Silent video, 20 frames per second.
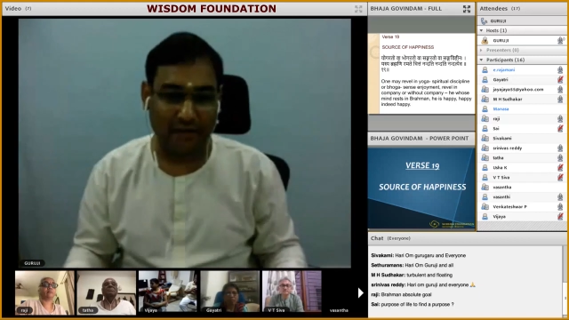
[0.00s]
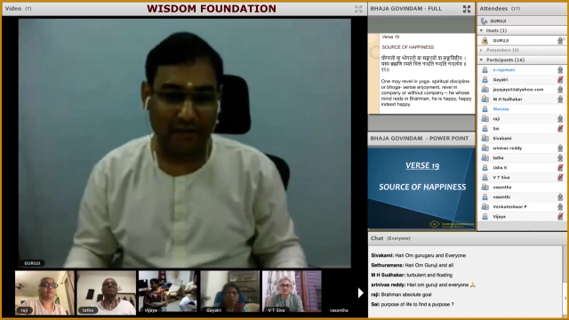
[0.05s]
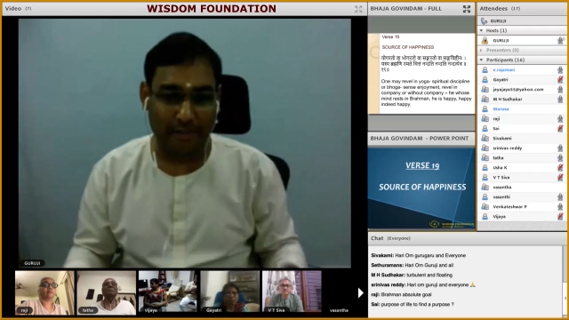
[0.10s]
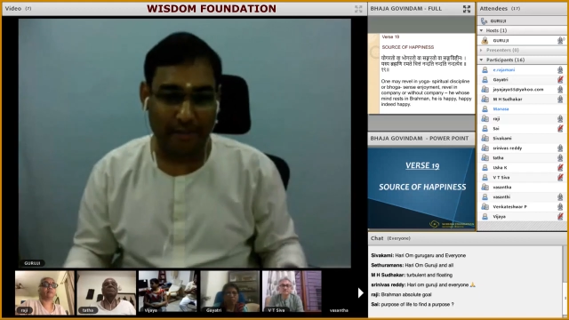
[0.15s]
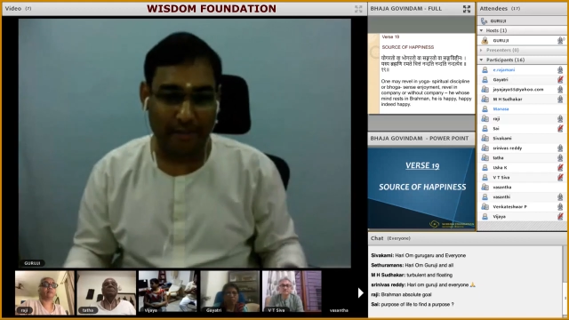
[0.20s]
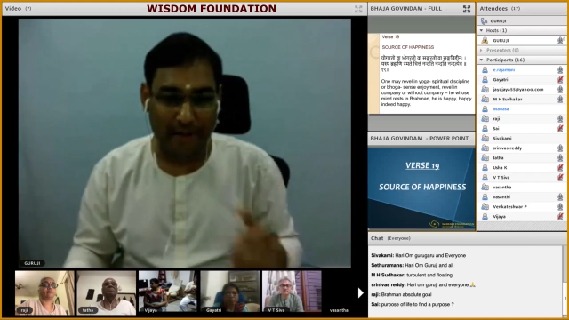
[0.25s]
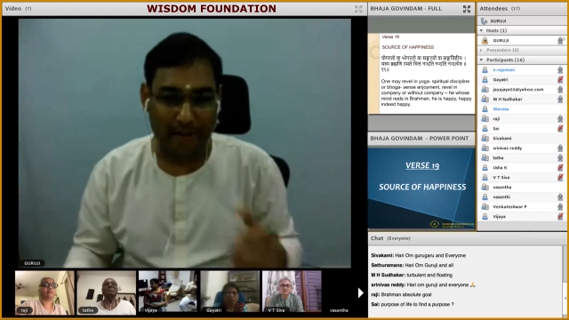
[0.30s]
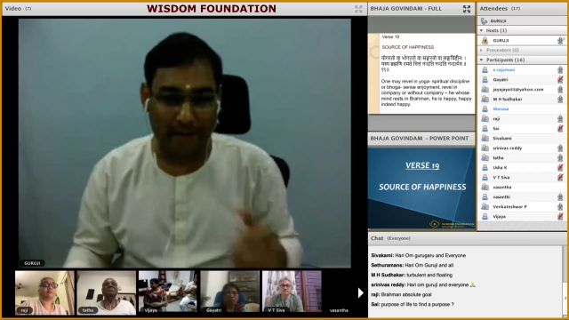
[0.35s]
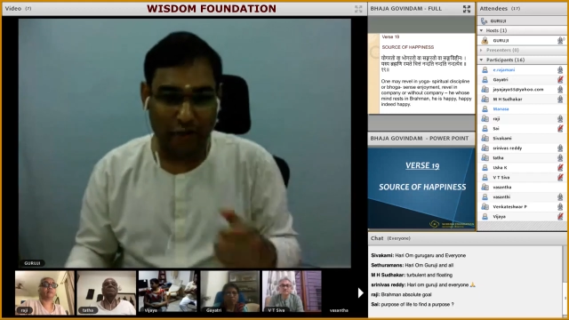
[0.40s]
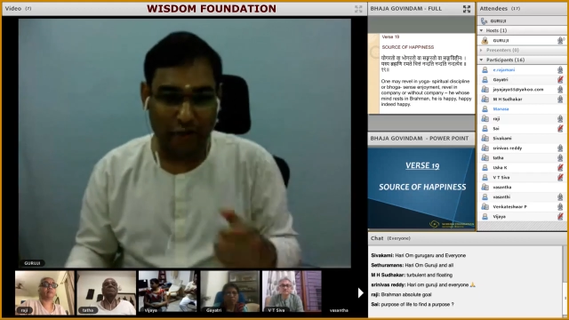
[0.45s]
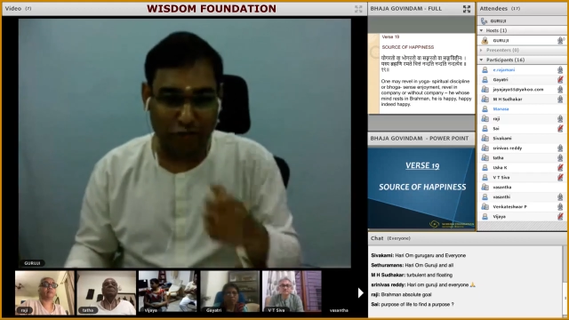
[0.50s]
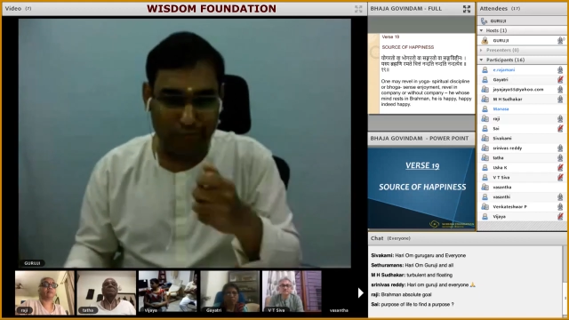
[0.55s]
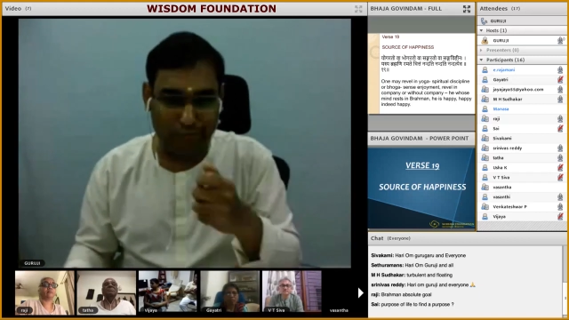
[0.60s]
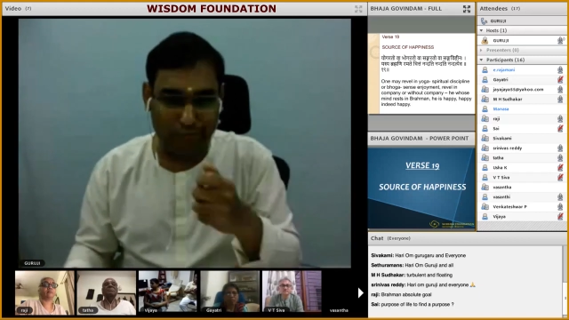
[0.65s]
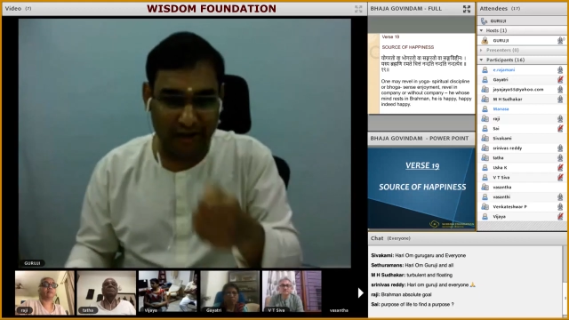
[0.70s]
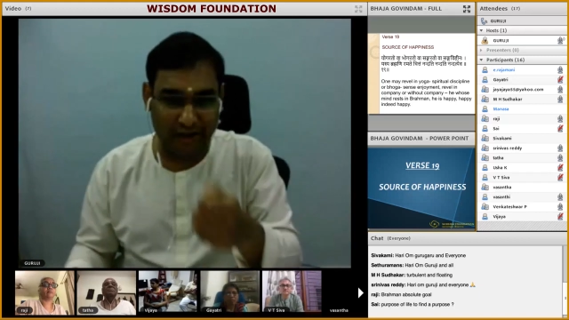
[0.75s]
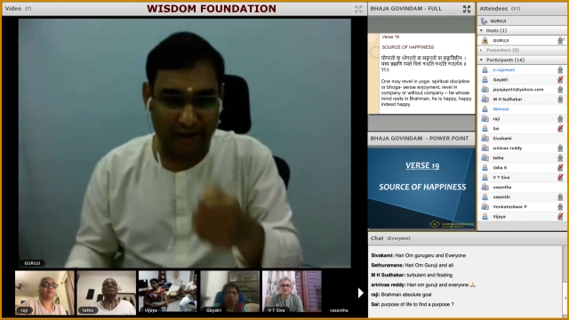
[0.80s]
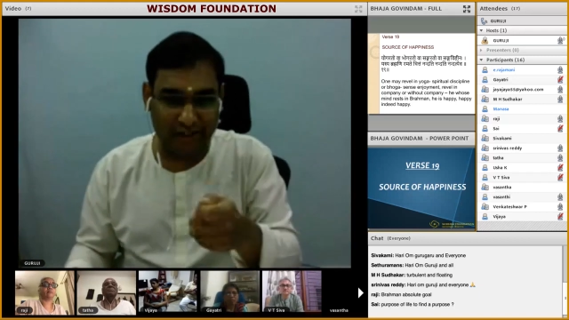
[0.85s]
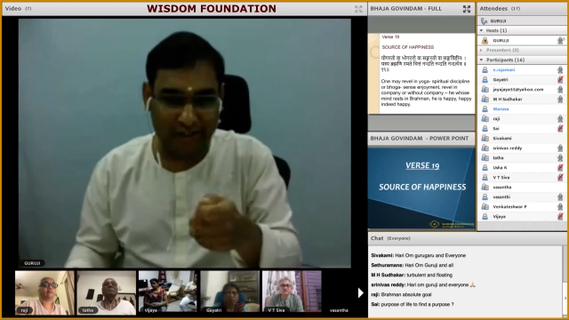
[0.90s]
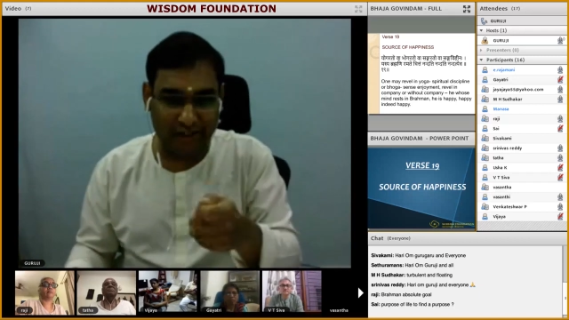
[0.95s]
A man who
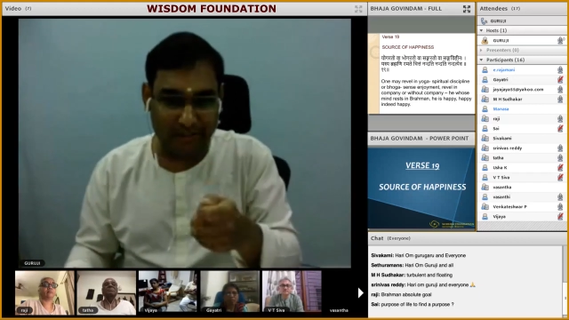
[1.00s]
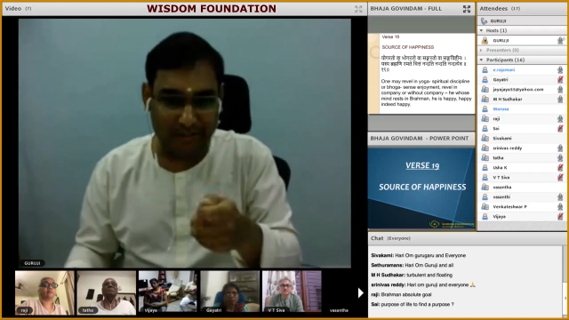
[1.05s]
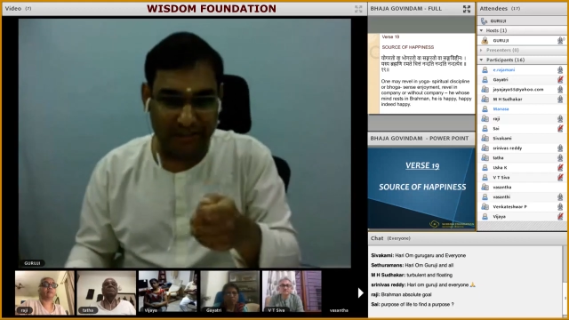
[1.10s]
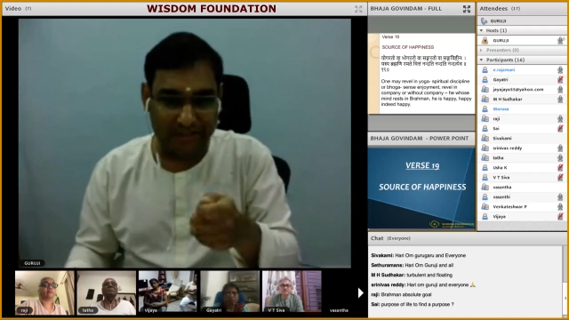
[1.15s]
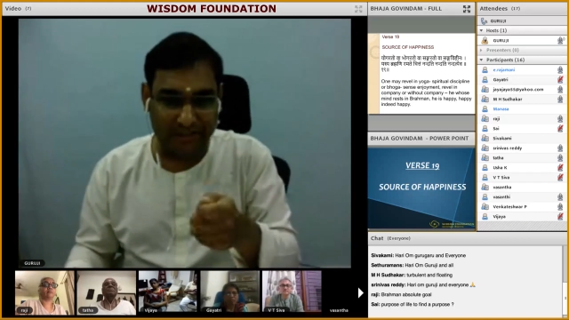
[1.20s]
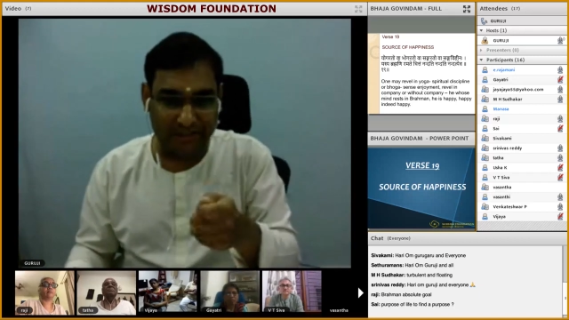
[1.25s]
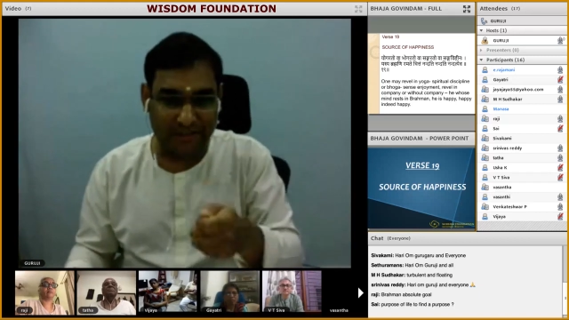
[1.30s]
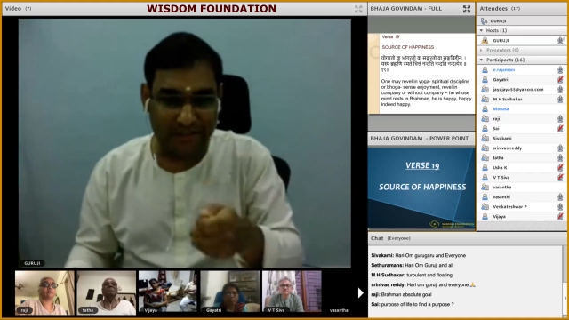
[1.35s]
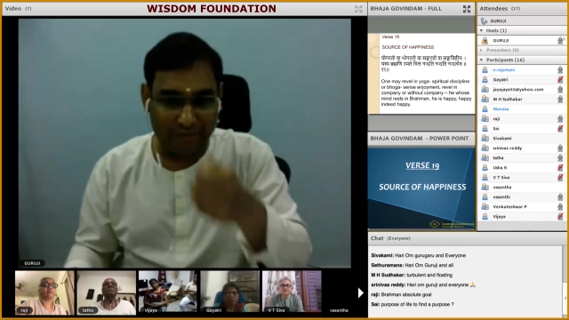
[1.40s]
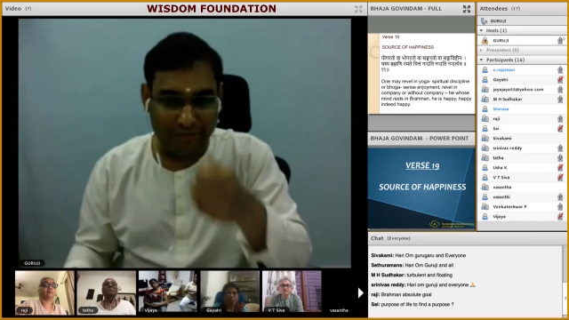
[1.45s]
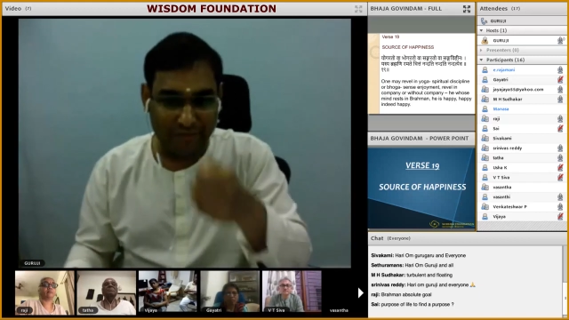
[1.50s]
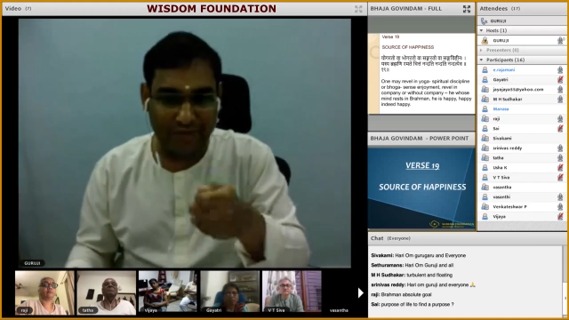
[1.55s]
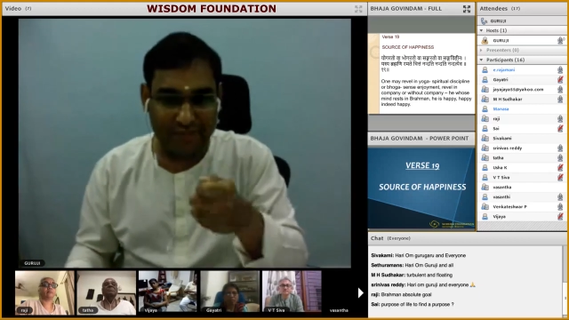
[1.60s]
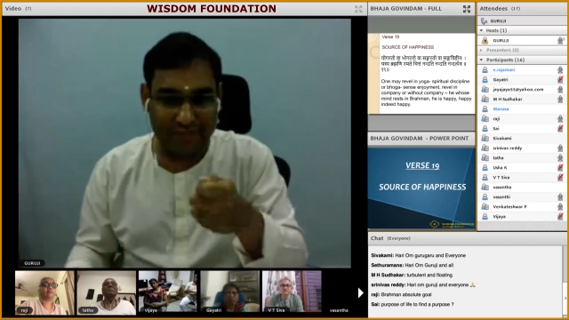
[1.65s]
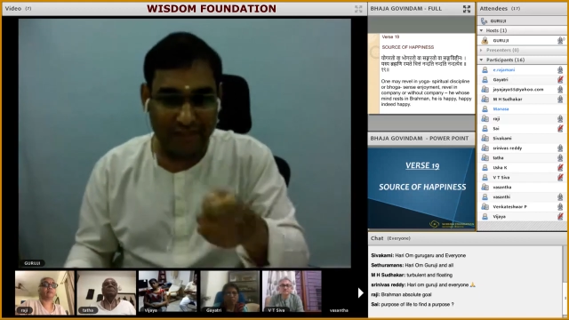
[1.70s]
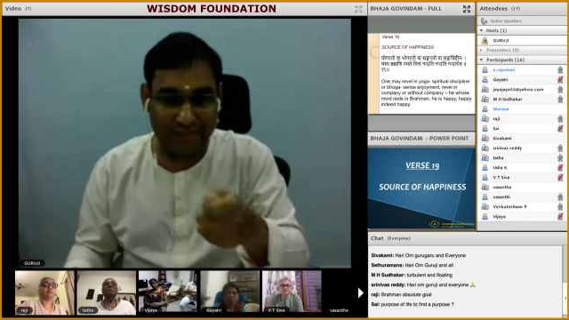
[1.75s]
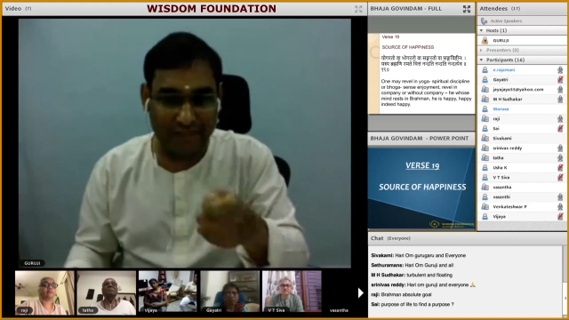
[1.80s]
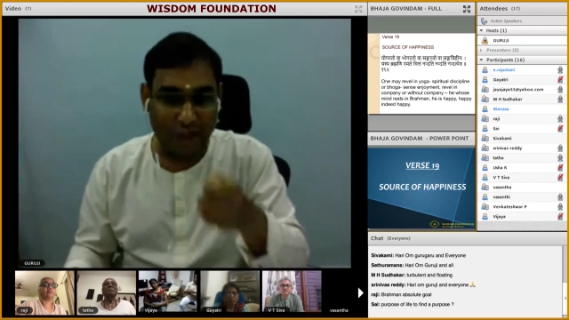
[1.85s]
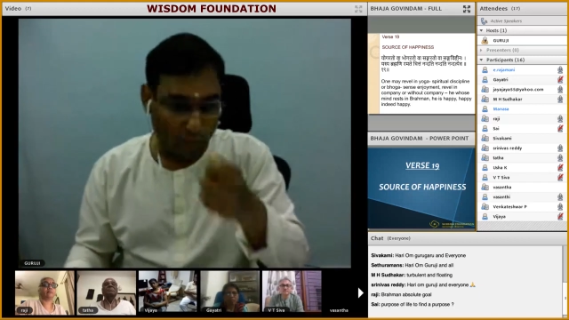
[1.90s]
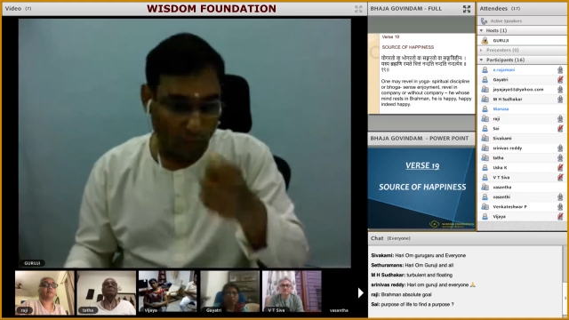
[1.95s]
means business will
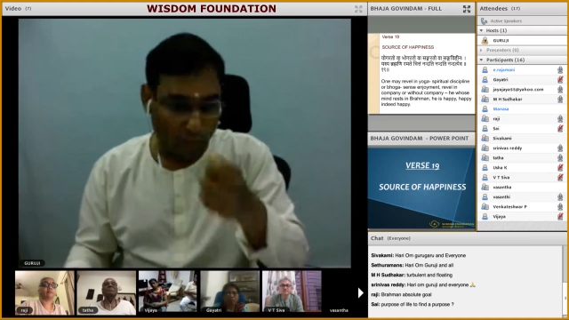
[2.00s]
say,